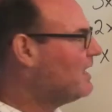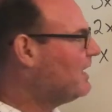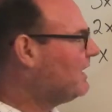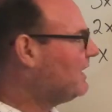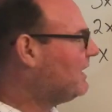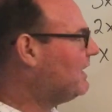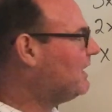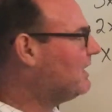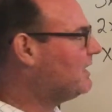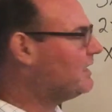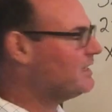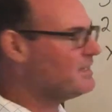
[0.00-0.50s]

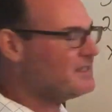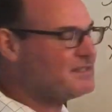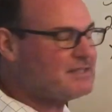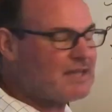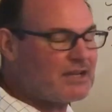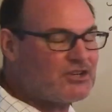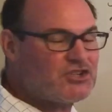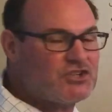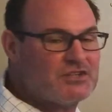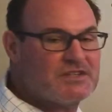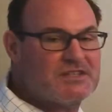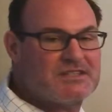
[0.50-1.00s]
In
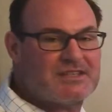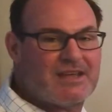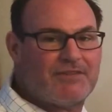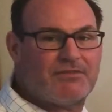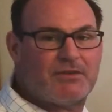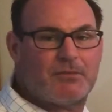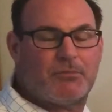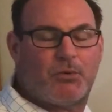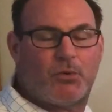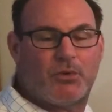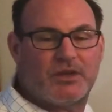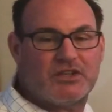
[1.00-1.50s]
section
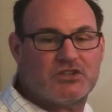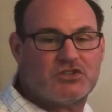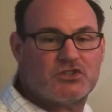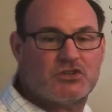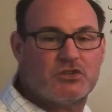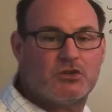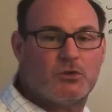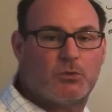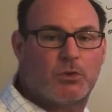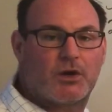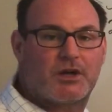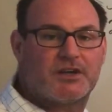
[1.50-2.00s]

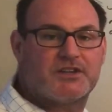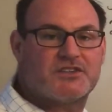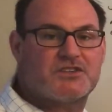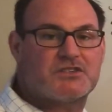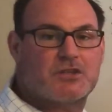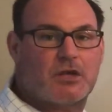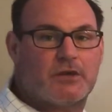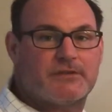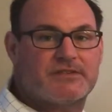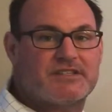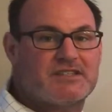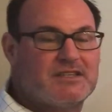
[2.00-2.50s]
7.2, we're going to
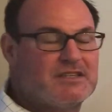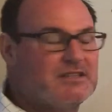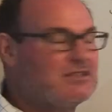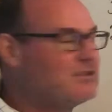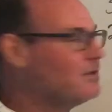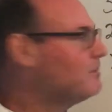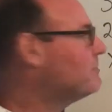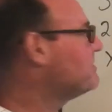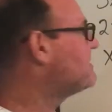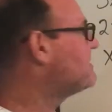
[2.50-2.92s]
solve systems